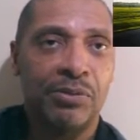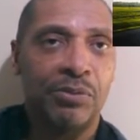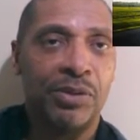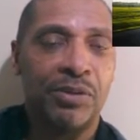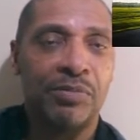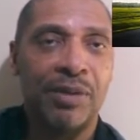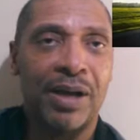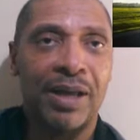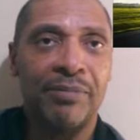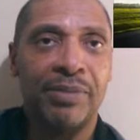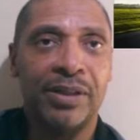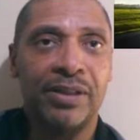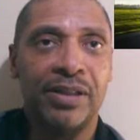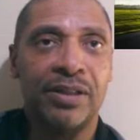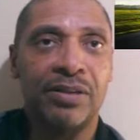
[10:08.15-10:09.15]
with my
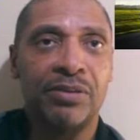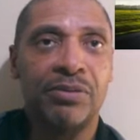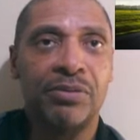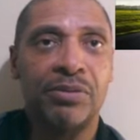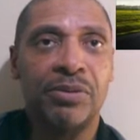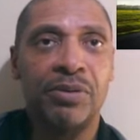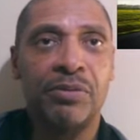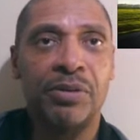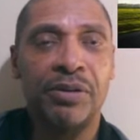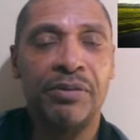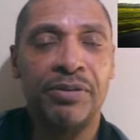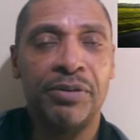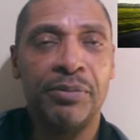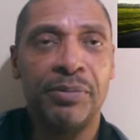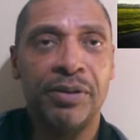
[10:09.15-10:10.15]
ability to look through the
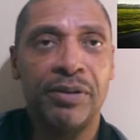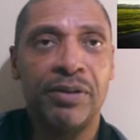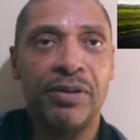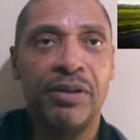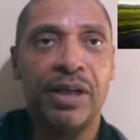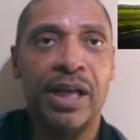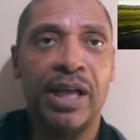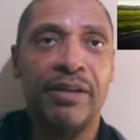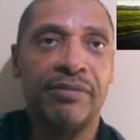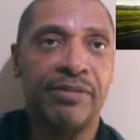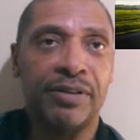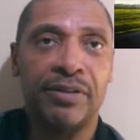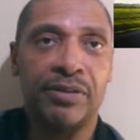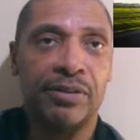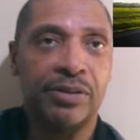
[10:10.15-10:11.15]
rearview mirror at
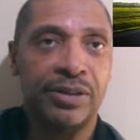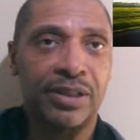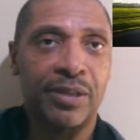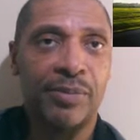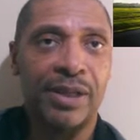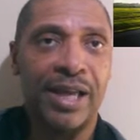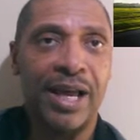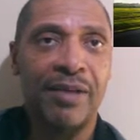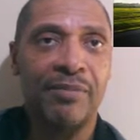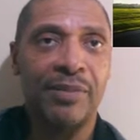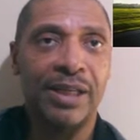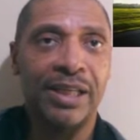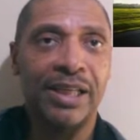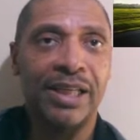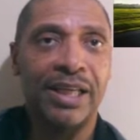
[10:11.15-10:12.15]
vehicles coming at
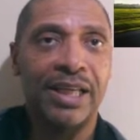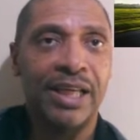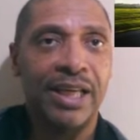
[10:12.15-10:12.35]
me?